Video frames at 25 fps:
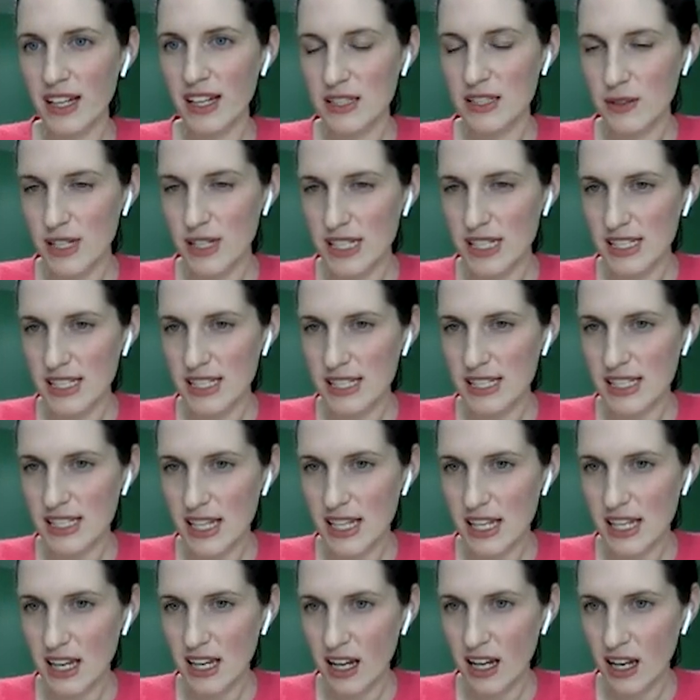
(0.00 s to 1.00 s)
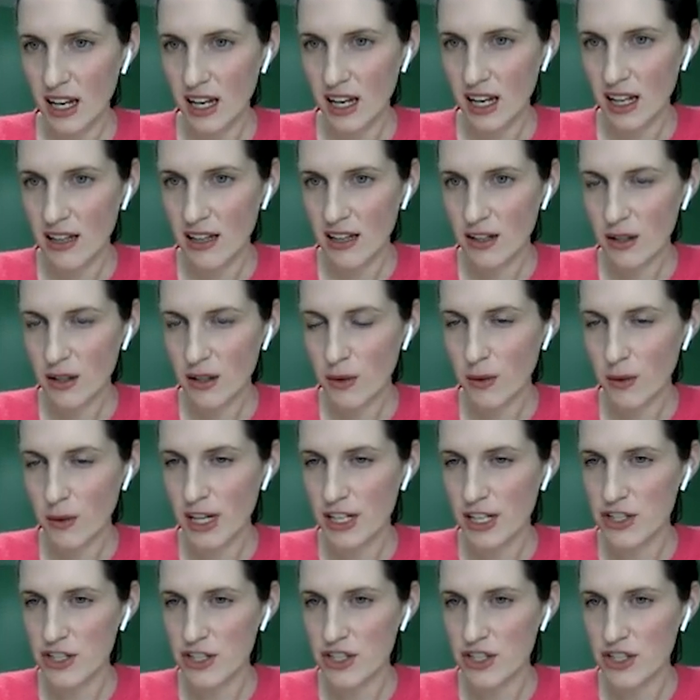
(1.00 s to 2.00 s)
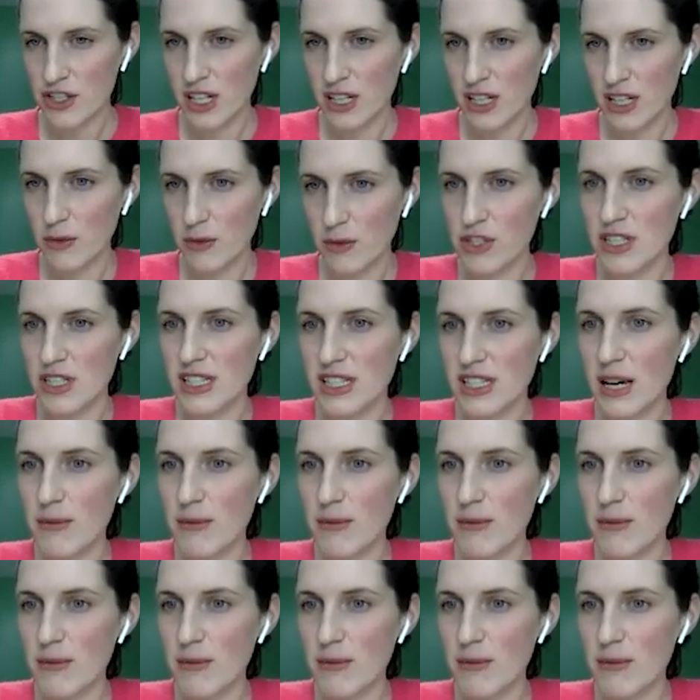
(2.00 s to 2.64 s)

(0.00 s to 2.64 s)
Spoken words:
So I see another question, which is,